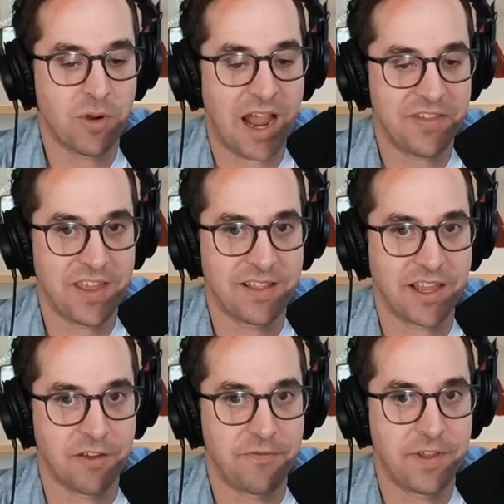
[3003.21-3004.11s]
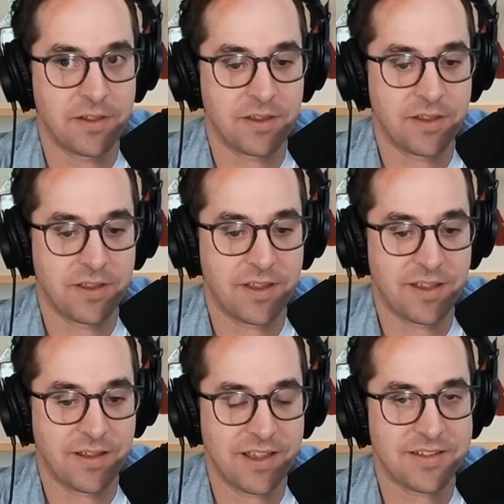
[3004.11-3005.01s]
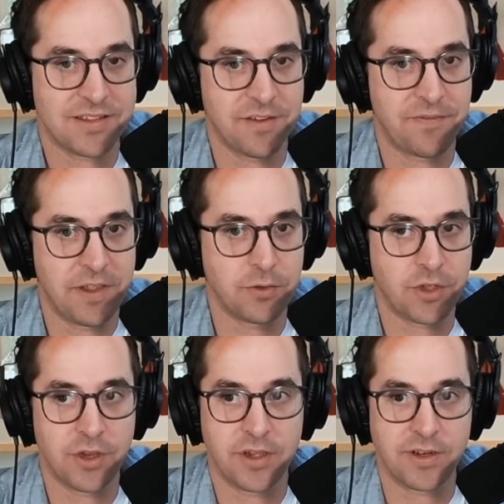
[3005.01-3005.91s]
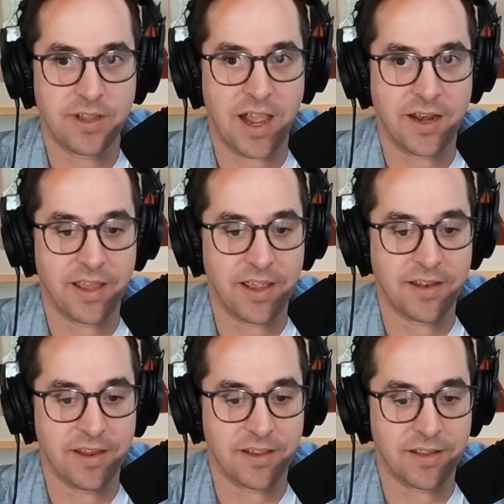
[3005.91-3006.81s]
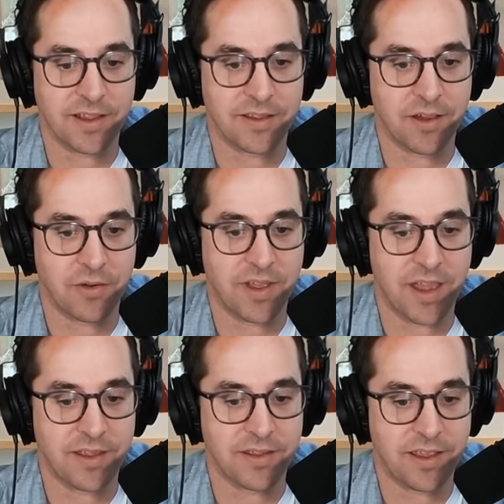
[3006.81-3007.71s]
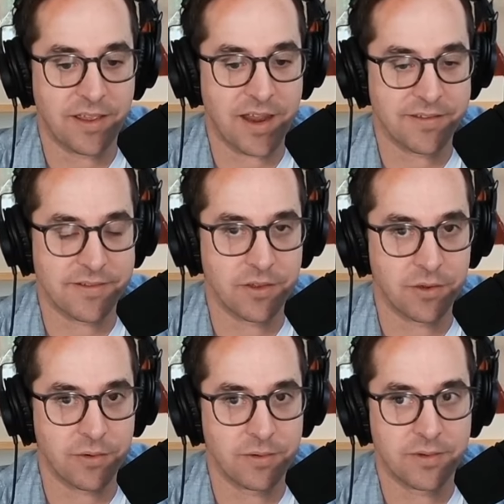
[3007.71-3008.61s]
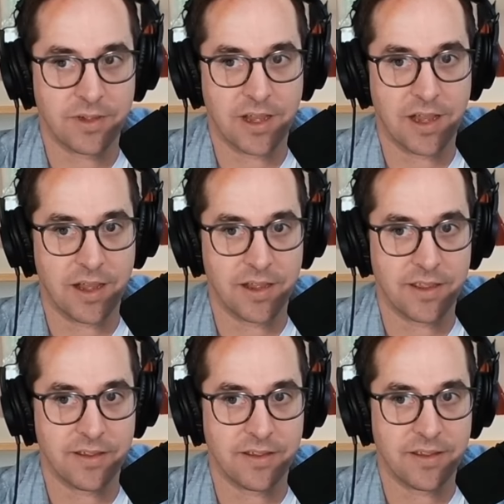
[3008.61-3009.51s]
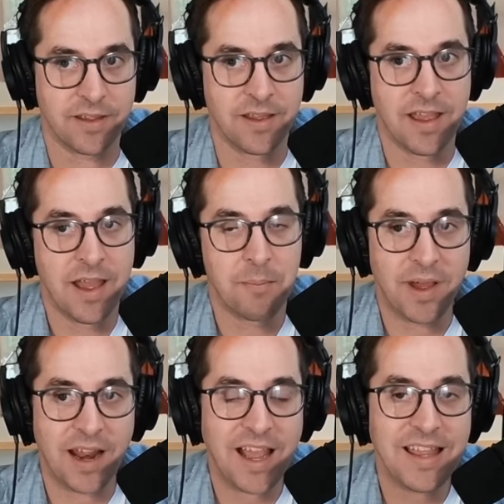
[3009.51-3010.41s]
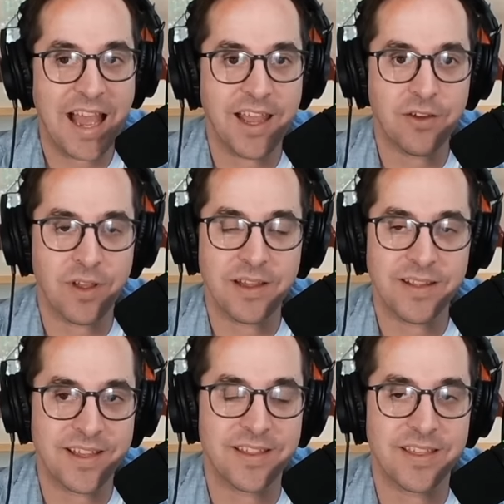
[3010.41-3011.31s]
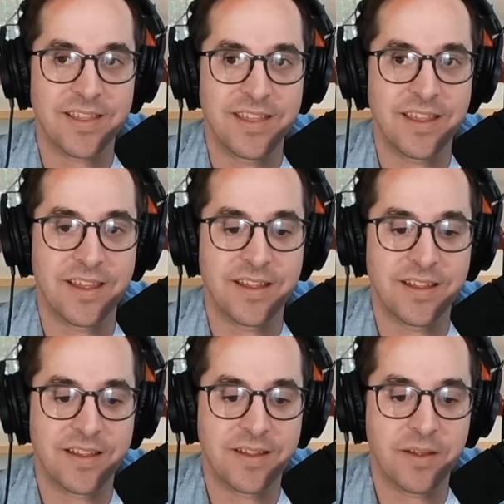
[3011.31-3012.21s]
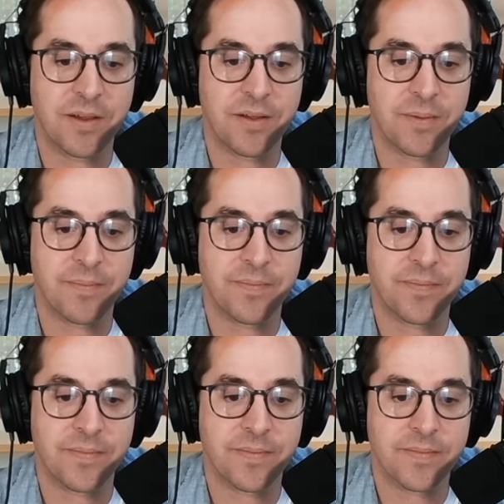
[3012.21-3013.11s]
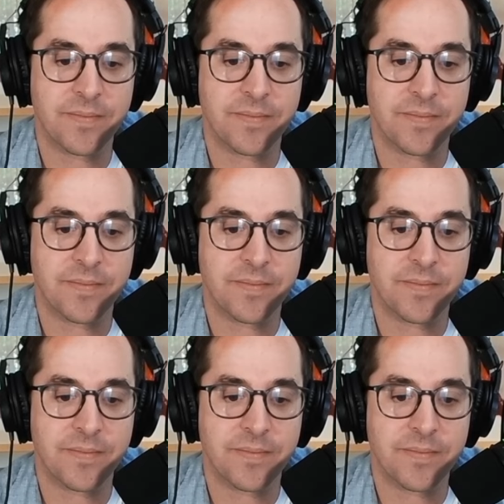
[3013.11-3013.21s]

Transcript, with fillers: I think like a bad, feel, basically. It's the feel good kind of ending. Like okay, yeah. he got his due. Uh, he, but I, I was I, it though? Maybe he was bad.